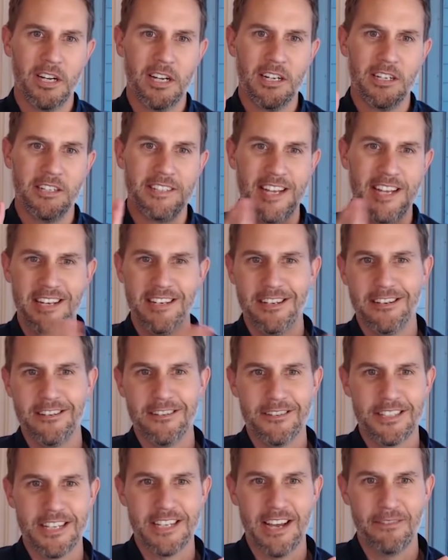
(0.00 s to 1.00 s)
ten
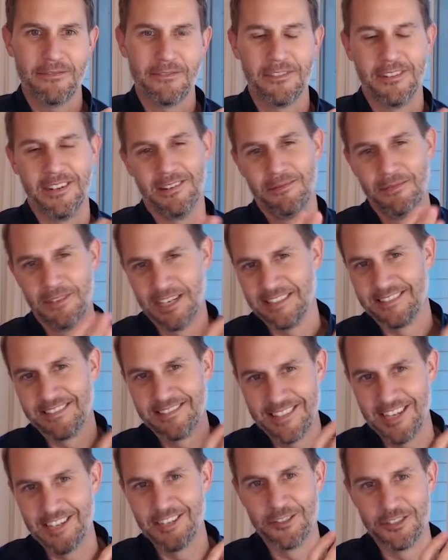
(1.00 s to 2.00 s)
years after, not, not
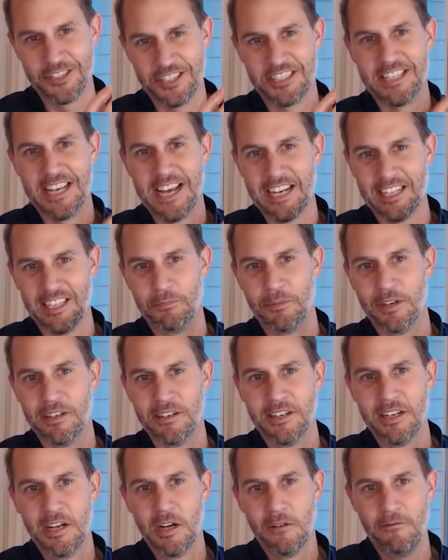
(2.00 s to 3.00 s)
ten years exactly, but
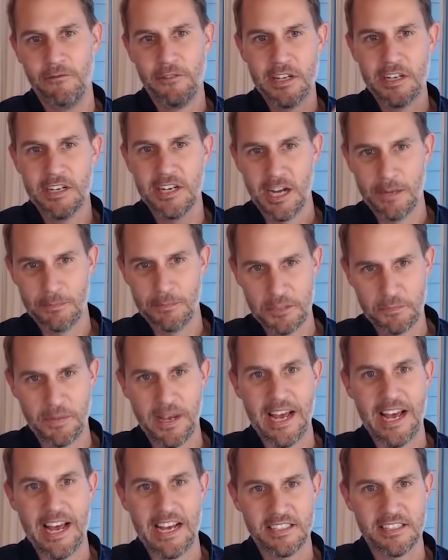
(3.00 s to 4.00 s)
Vietnam is
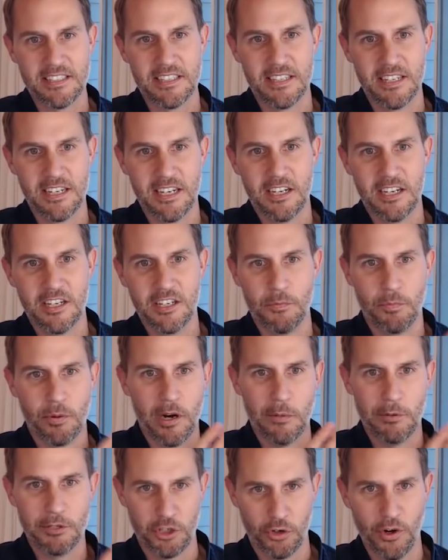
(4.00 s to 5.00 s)
past. You're
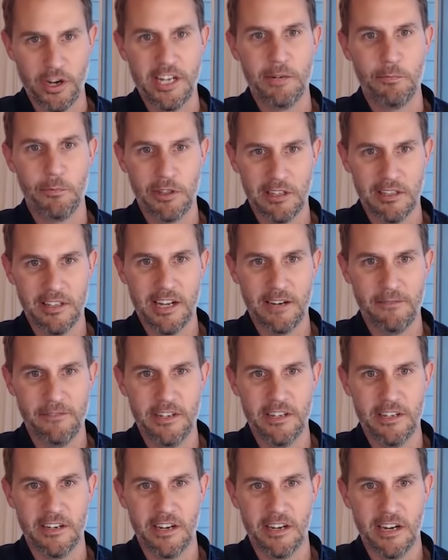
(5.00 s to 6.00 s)
probably training with a lot of
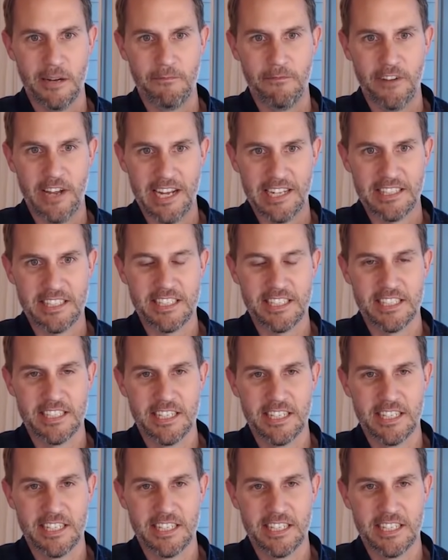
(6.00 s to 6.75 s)
Vietnam vets.